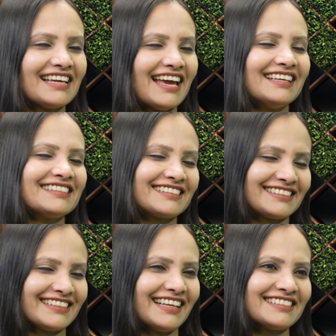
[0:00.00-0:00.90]

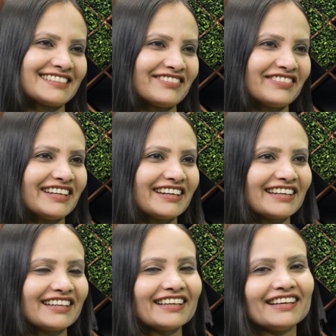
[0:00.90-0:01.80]
Yes,
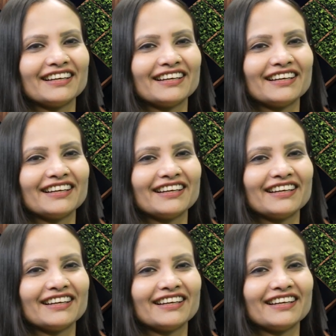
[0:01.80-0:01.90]
definitely.